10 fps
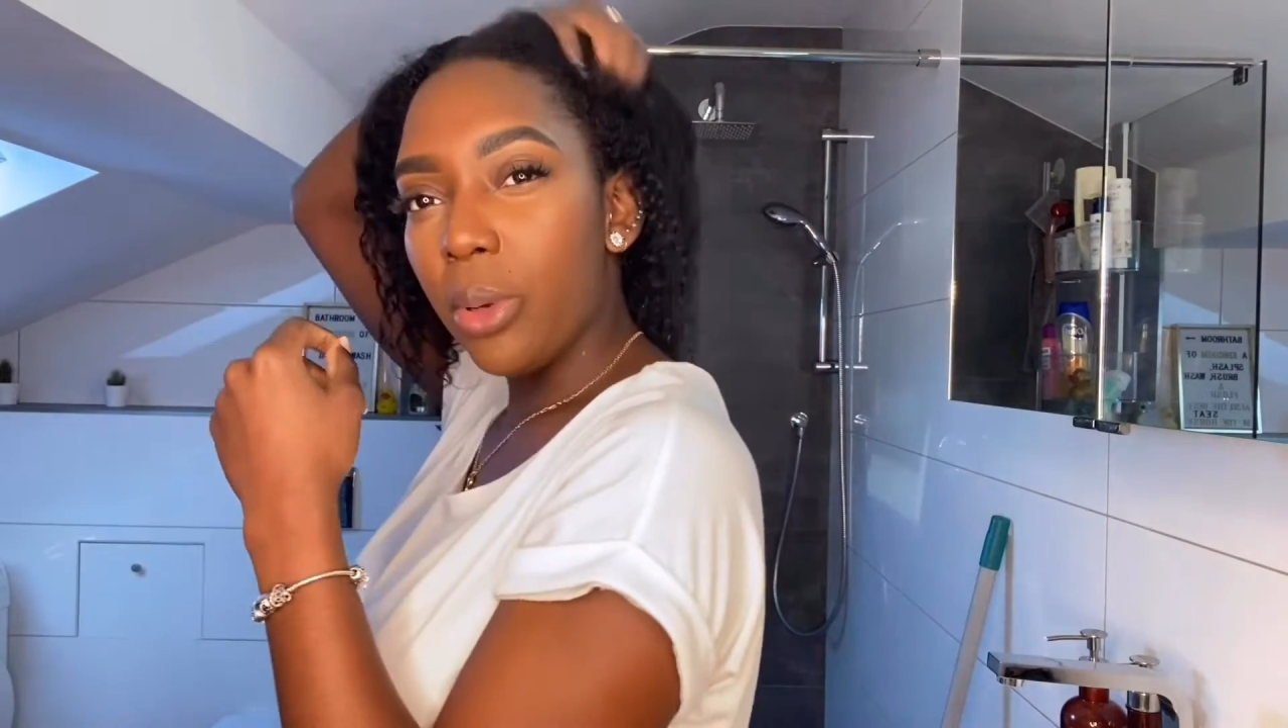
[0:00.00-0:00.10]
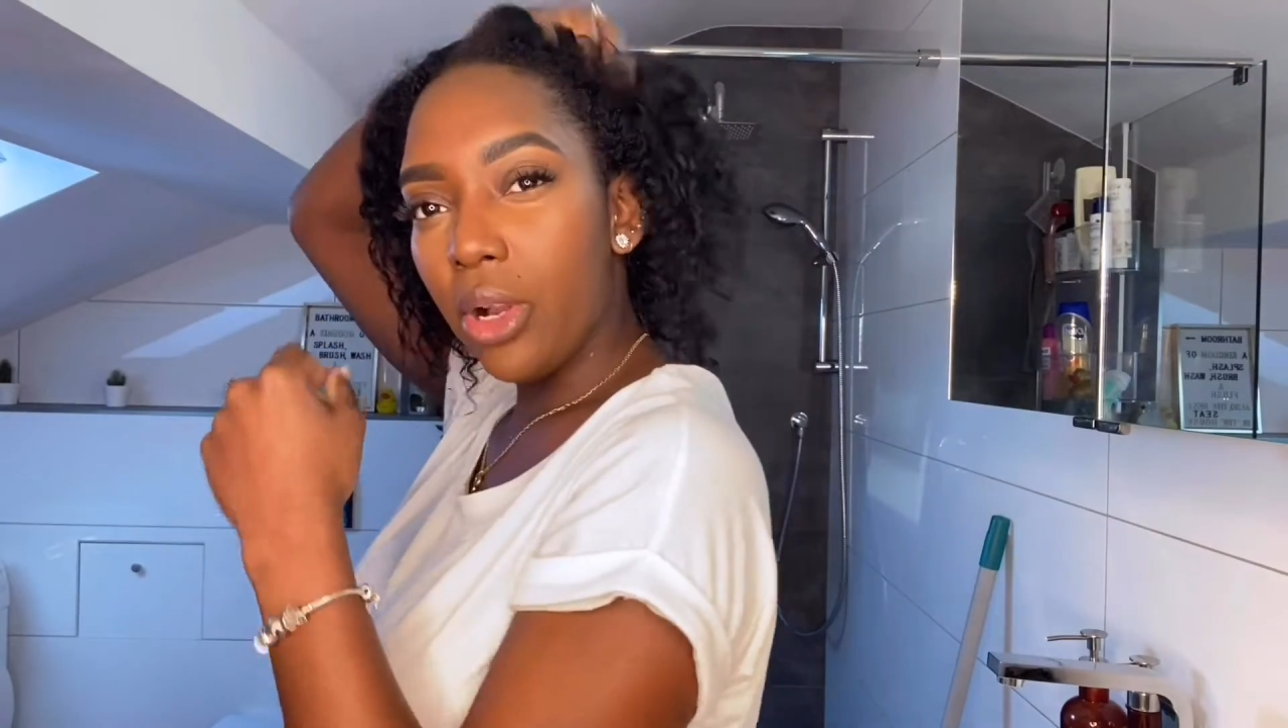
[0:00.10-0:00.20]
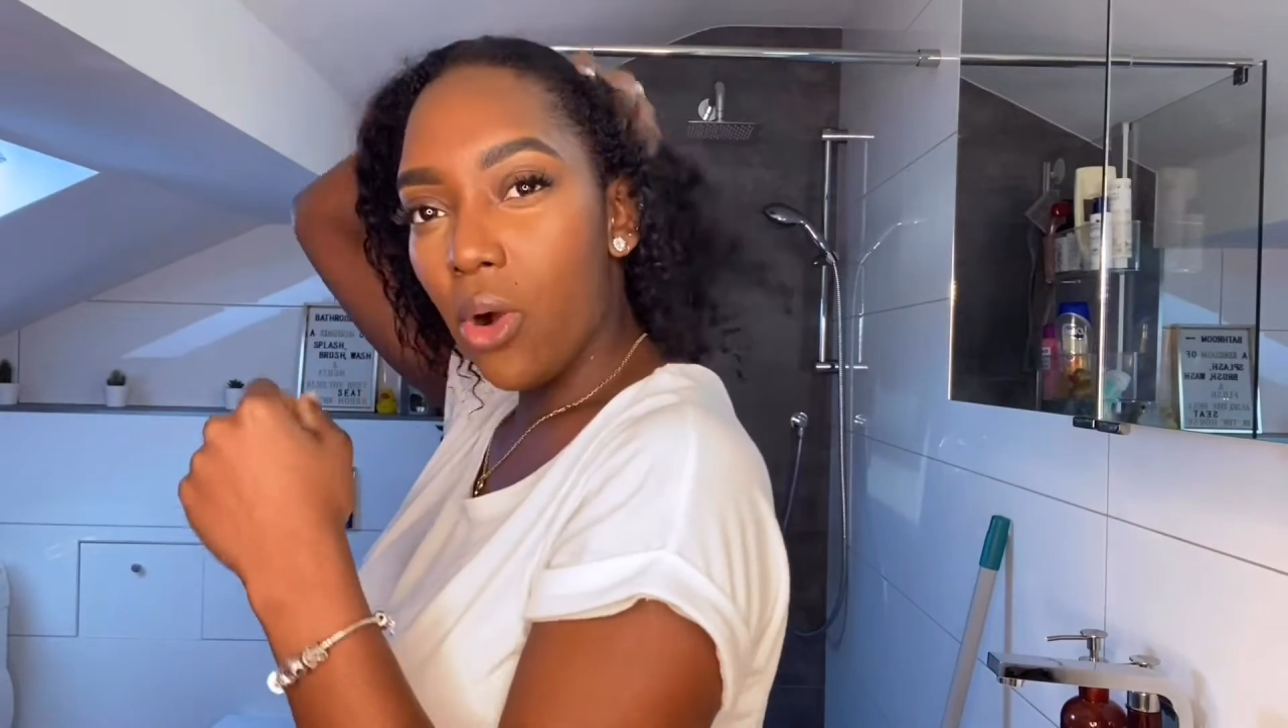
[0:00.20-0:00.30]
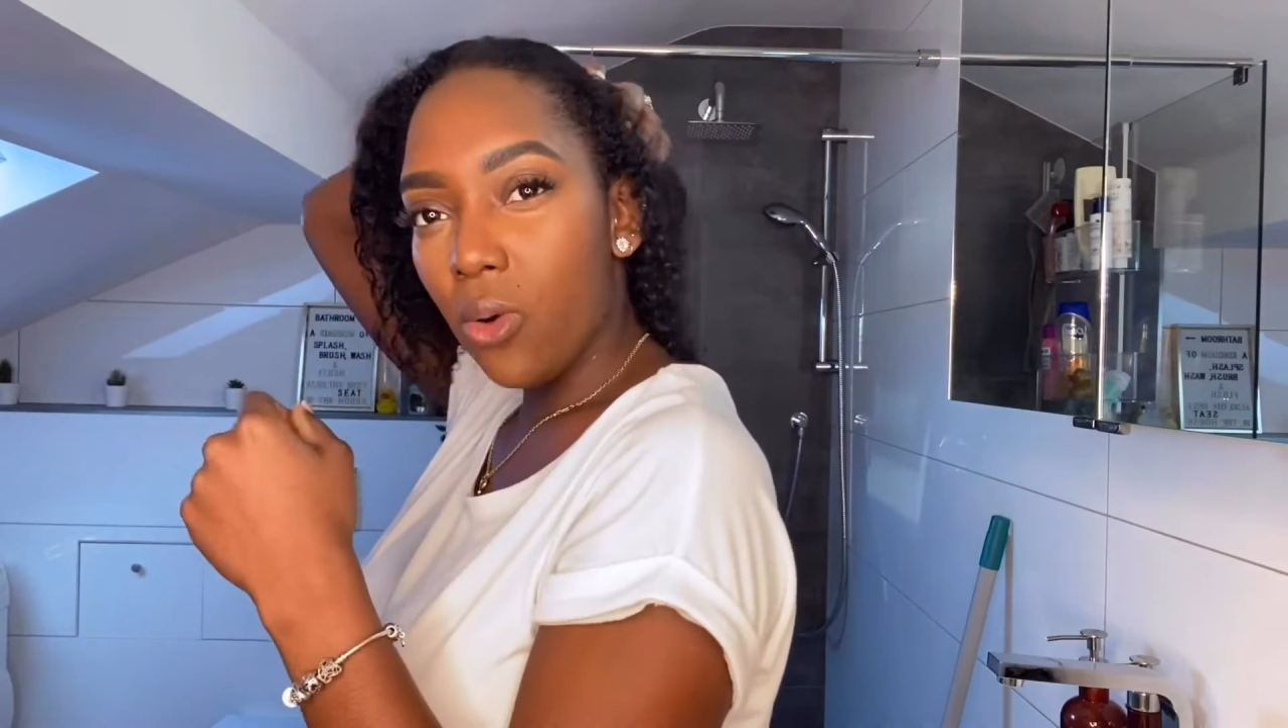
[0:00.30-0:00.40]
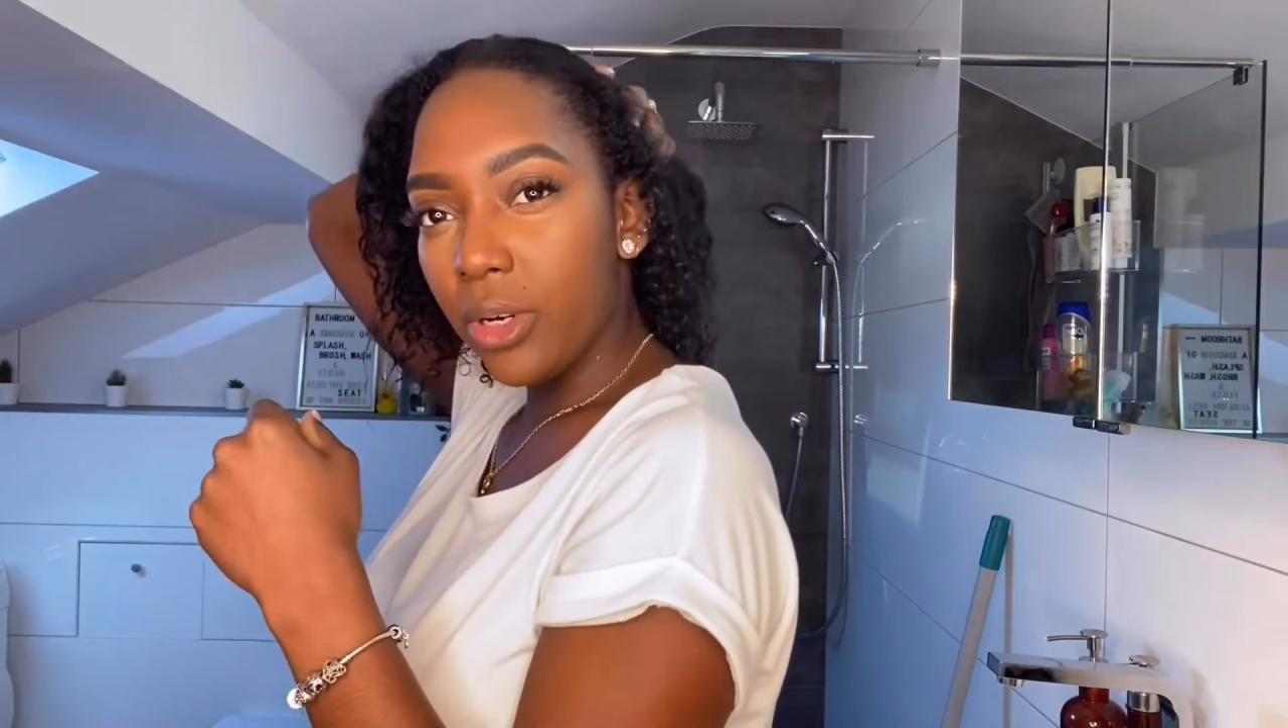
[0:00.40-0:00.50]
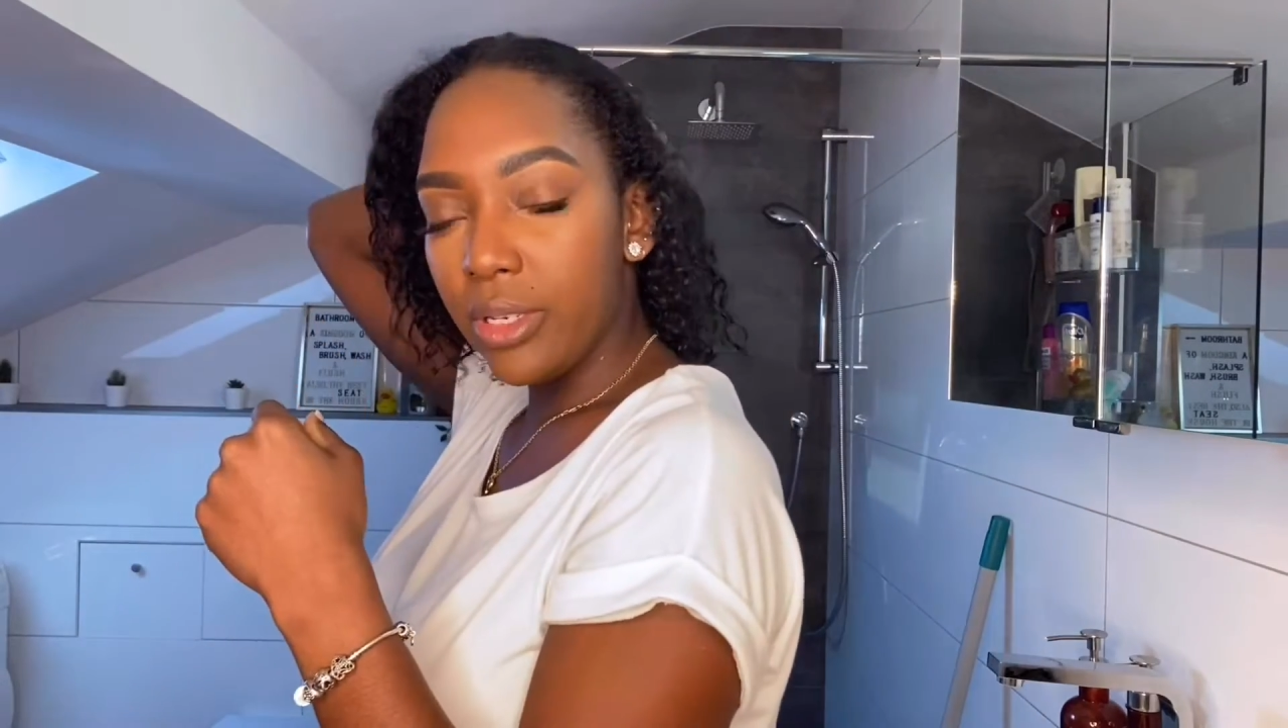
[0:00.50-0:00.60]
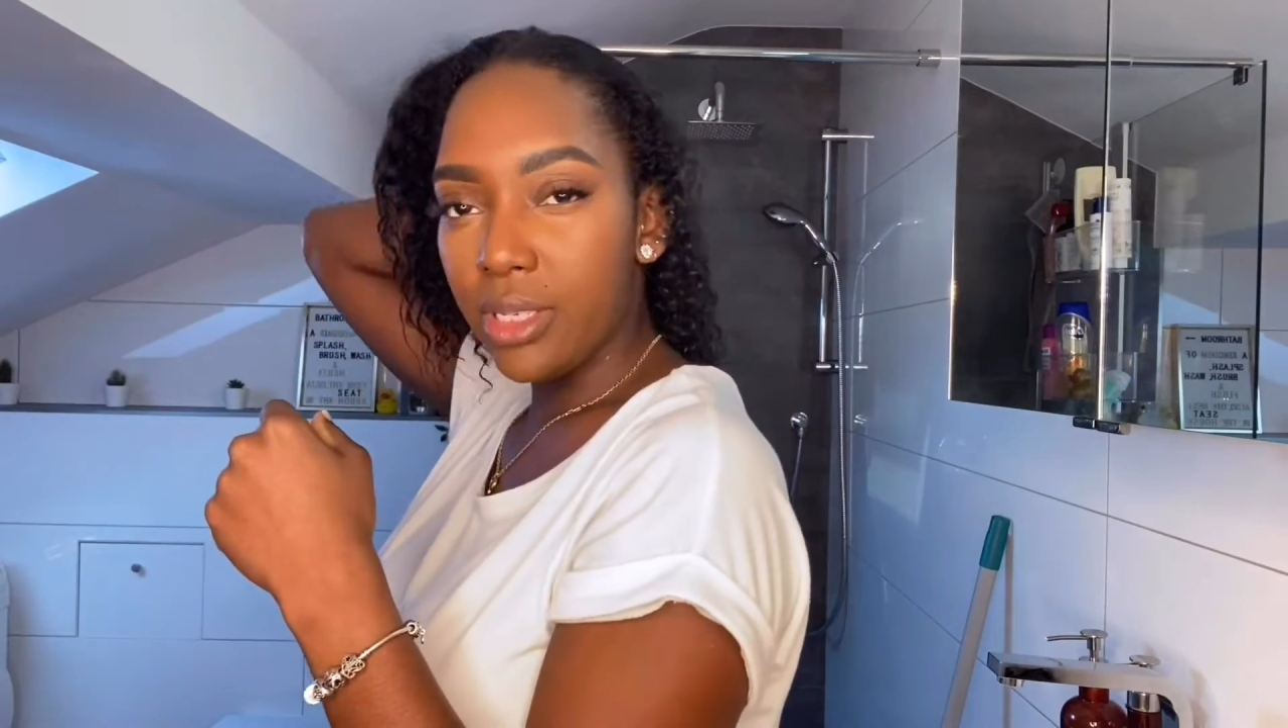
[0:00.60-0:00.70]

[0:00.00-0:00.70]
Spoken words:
coarse.